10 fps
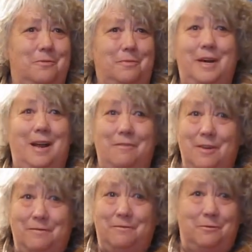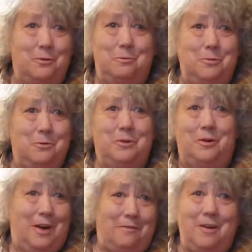but every full moon or
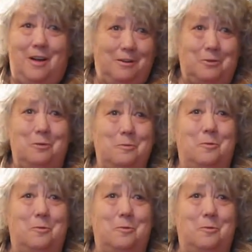every October